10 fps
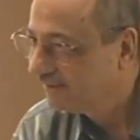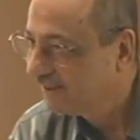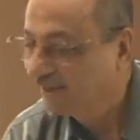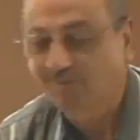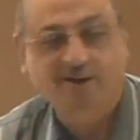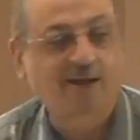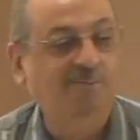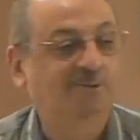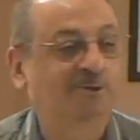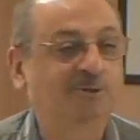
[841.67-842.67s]
It will
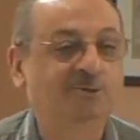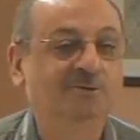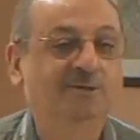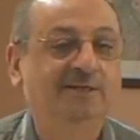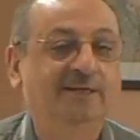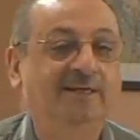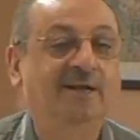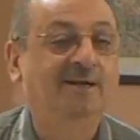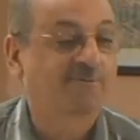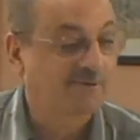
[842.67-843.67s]
come to you in a
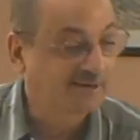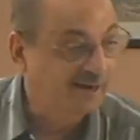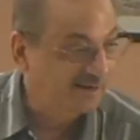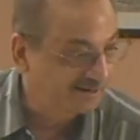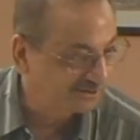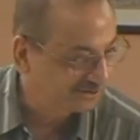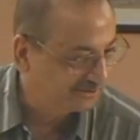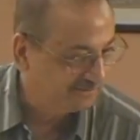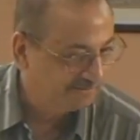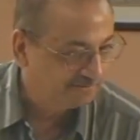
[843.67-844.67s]
different colors.
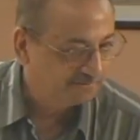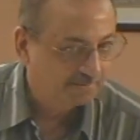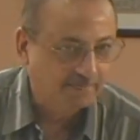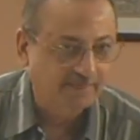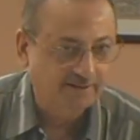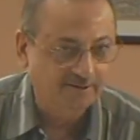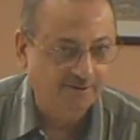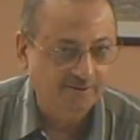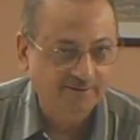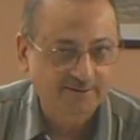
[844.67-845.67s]

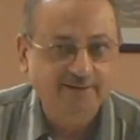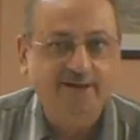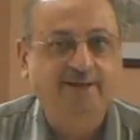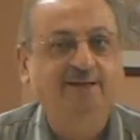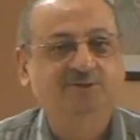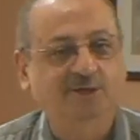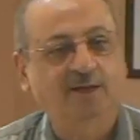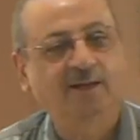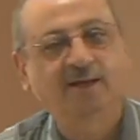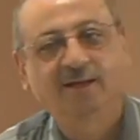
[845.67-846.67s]
And
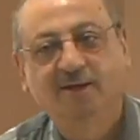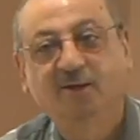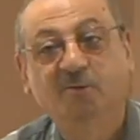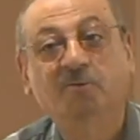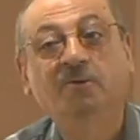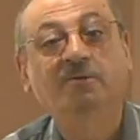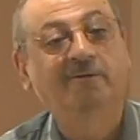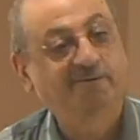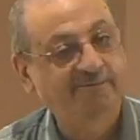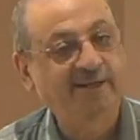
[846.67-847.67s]
inshallah, we
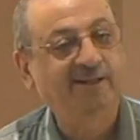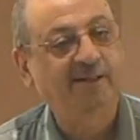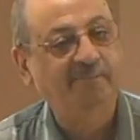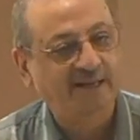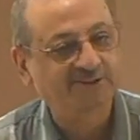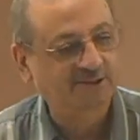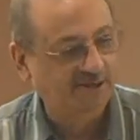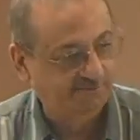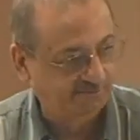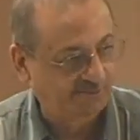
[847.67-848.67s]
will feel the magic
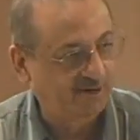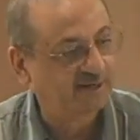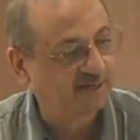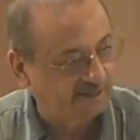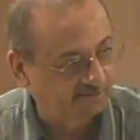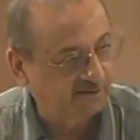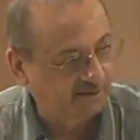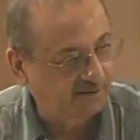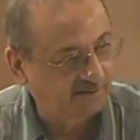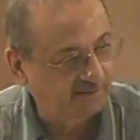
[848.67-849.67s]
of Quran in our
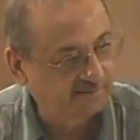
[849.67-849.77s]
heart.